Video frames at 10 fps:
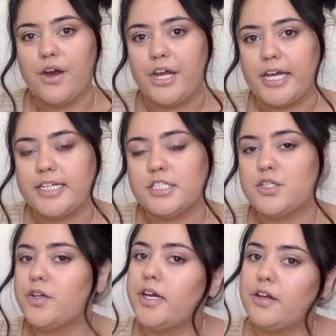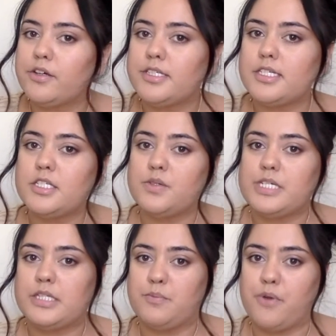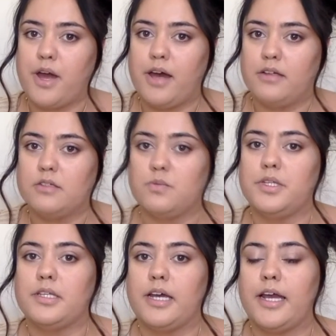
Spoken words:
Okay, so he goes into his brows with